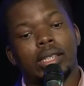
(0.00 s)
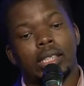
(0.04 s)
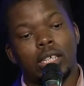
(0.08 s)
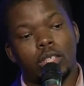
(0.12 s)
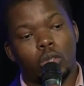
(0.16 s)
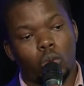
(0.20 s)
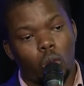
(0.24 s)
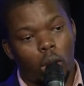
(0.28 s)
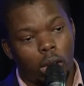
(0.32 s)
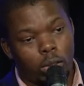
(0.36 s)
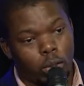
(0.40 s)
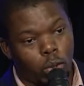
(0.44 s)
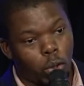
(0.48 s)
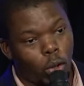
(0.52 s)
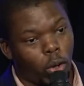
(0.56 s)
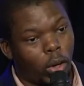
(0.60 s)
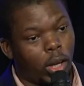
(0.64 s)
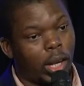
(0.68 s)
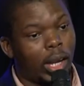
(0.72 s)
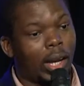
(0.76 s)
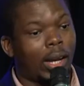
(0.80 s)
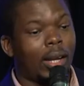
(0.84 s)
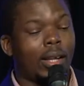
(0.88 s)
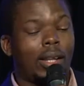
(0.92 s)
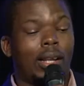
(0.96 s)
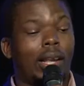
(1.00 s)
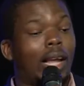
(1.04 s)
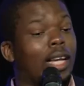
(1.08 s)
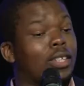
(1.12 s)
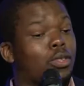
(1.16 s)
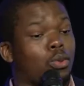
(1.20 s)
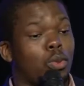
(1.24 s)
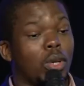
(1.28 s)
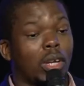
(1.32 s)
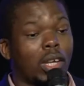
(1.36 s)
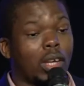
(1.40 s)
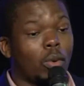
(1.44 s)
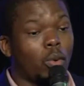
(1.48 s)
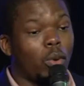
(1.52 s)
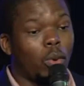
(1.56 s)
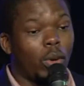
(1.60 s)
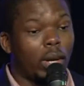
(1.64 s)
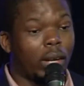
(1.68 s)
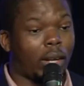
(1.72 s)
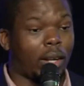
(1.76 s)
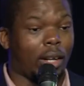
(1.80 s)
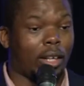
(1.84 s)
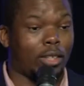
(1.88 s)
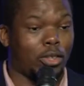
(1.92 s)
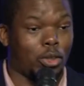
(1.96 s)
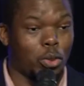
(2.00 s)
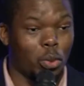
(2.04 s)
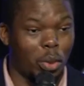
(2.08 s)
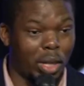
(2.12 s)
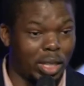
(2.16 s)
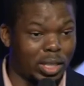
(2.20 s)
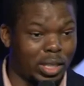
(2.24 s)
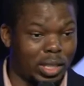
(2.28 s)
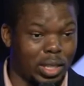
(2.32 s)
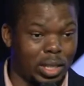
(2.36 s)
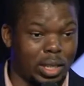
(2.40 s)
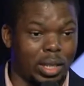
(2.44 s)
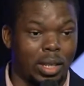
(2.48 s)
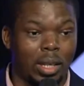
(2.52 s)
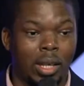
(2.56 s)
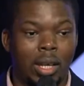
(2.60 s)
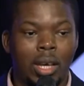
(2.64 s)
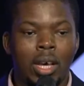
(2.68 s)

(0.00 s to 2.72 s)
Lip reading: Last week we were graduating.